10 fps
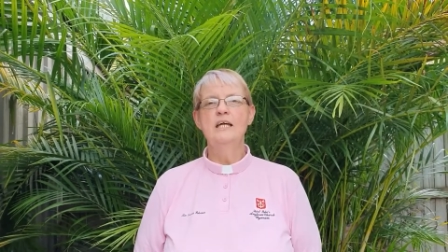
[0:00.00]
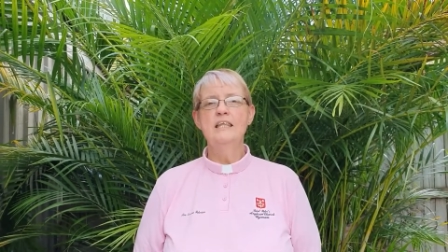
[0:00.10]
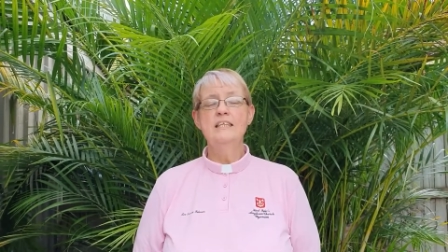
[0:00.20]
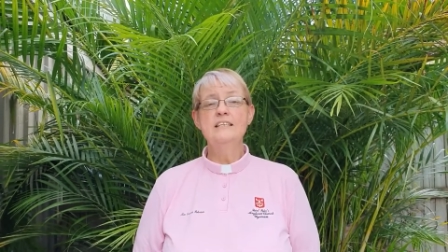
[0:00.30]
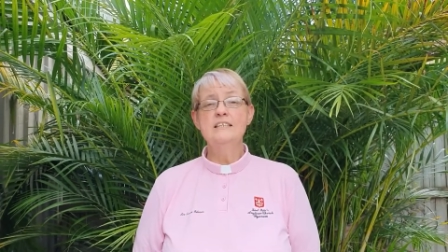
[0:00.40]

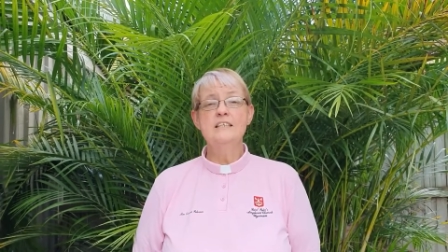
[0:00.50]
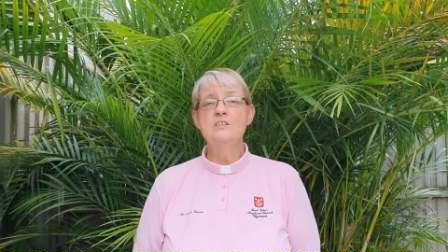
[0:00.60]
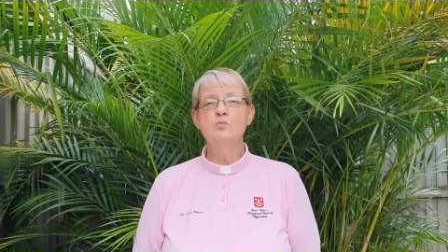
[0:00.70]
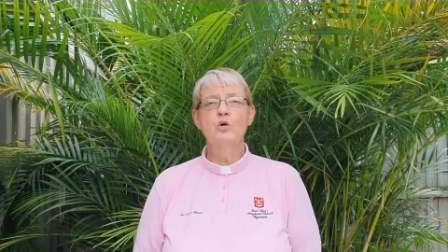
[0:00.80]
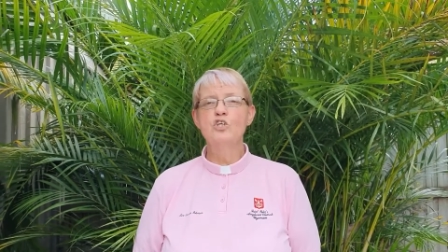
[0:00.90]
This
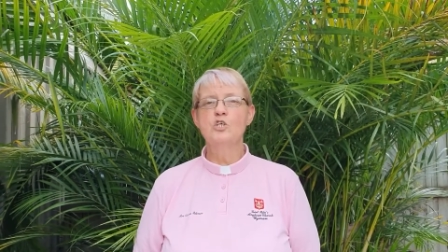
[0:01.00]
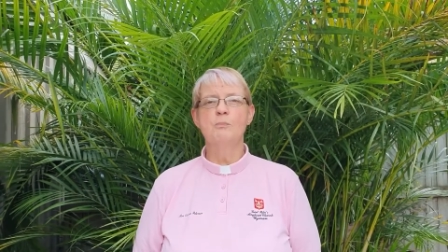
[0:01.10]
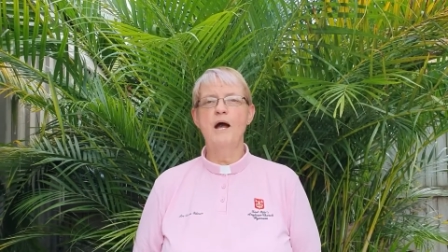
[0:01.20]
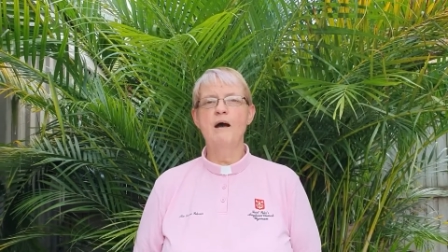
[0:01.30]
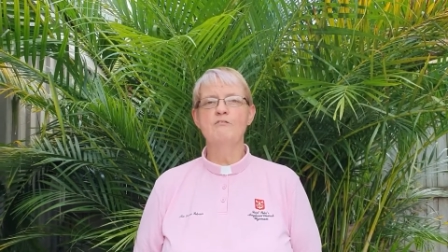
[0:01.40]
is worship
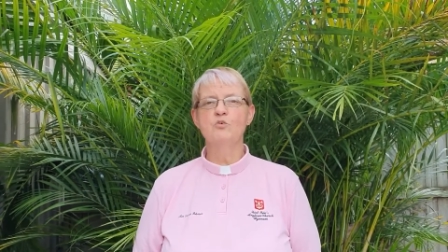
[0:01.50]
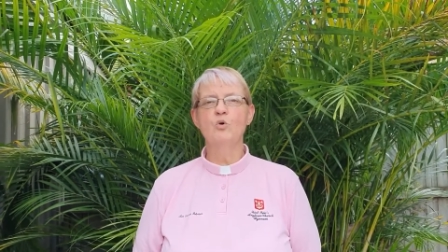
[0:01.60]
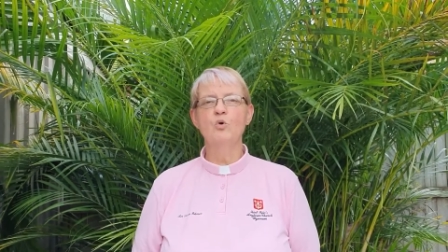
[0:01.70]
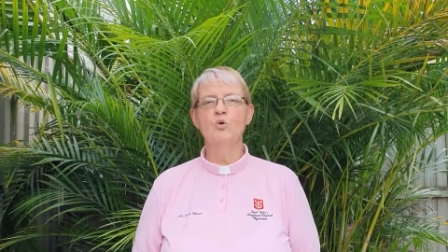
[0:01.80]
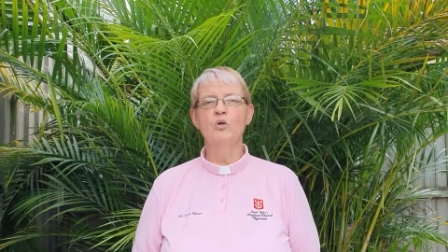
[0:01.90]
after
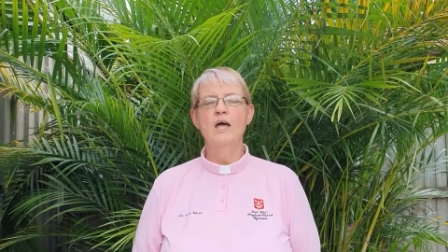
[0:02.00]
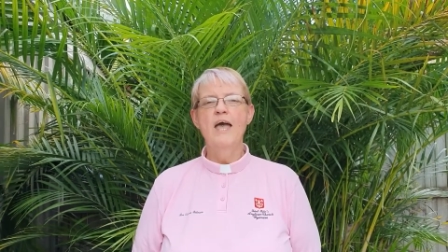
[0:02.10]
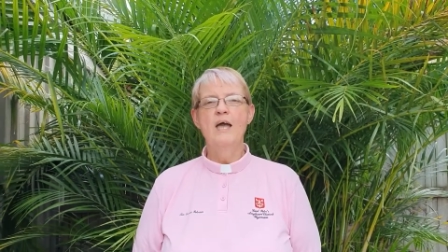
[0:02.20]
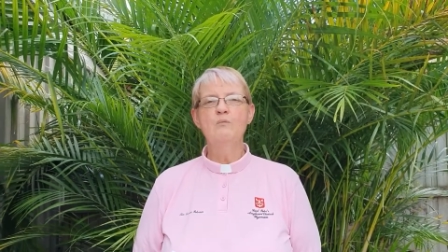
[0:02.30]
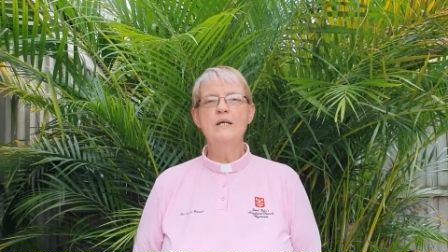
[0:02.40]
all
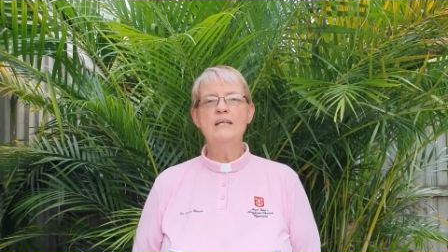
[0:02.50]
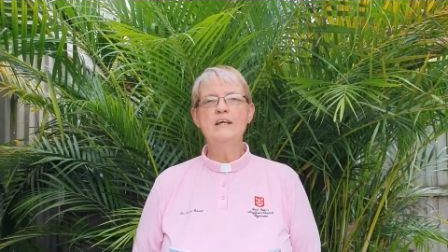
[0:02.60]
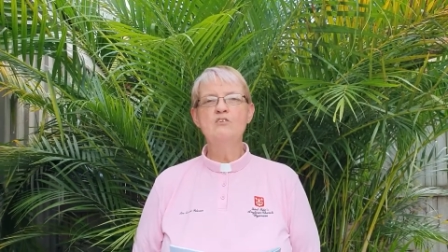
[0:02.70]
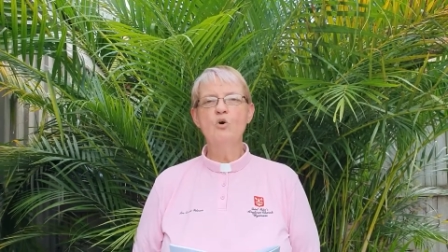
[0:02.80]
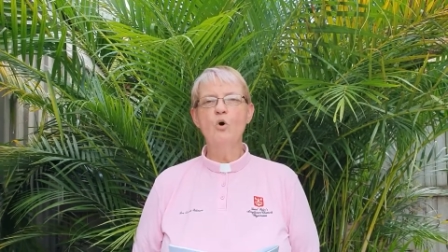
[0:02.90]
and we
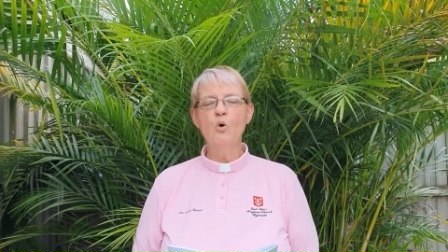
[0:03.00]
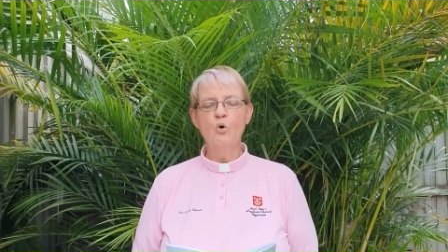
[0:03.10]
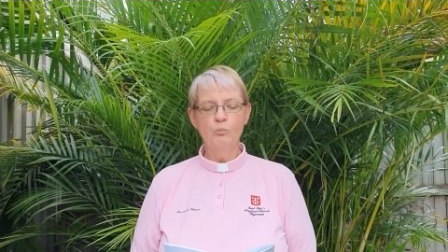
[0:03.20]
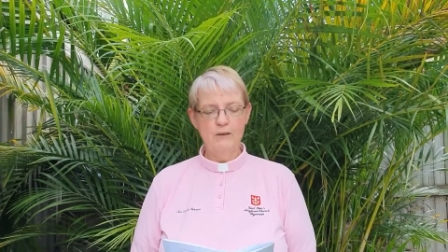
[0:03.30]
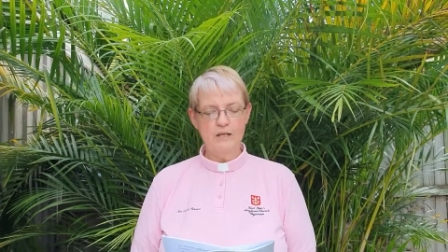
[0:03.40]
need to
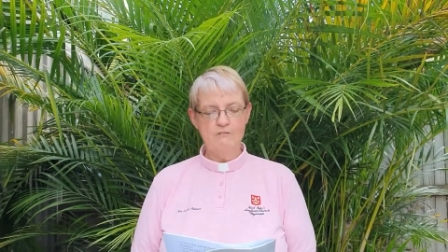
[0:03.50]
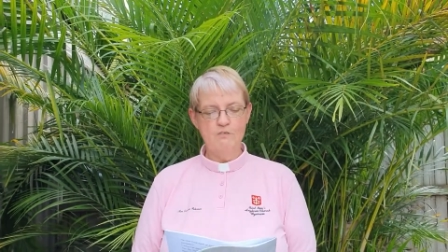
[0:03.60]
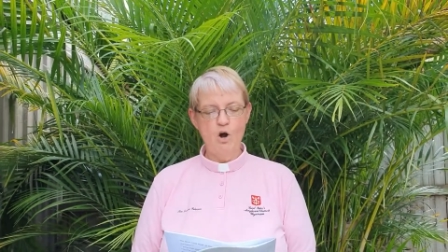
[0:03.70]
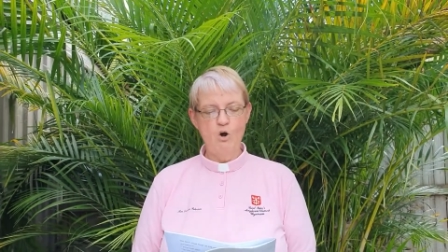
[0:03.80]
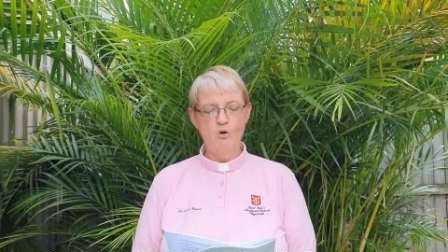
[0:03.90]
all be
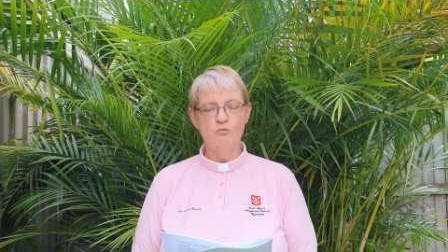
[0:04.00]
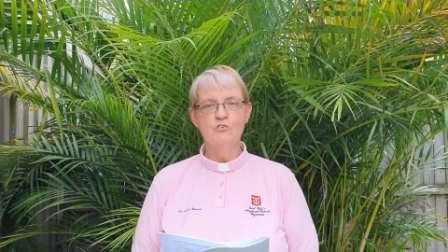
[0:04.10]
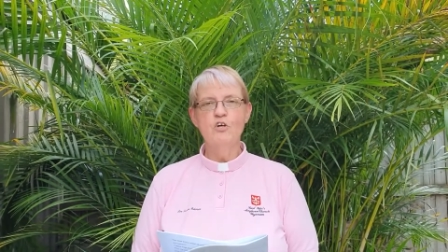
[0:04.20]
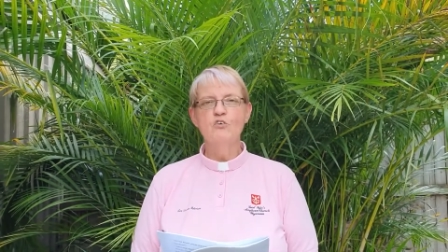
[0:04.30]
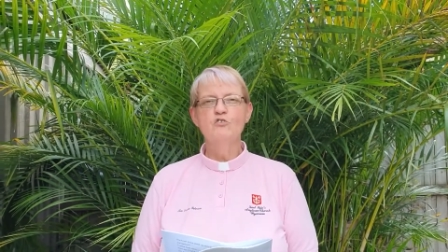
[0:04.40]
involved
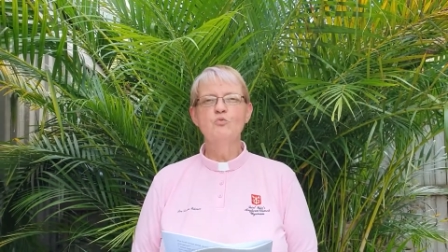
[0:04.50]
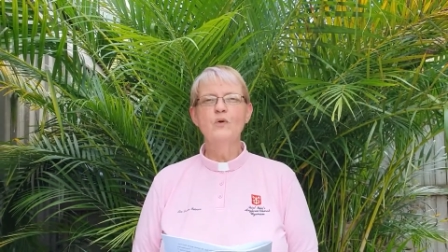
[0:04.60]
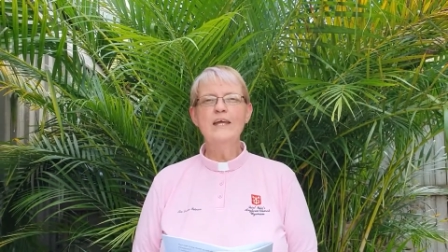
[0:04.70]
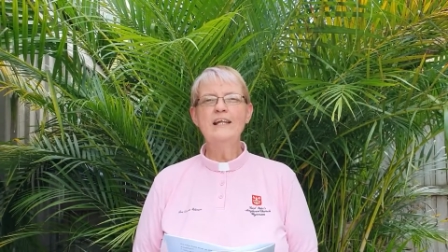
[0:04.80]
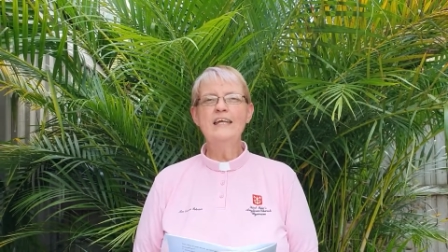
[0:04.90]
to
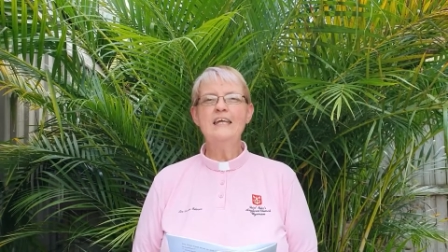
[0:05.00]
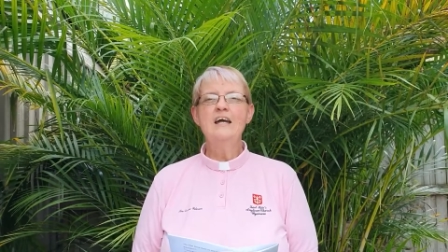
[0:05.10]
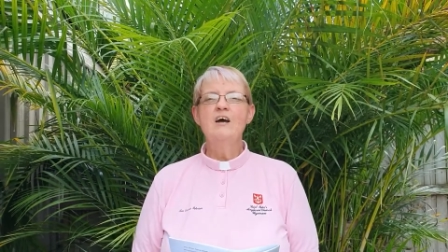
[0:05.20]
really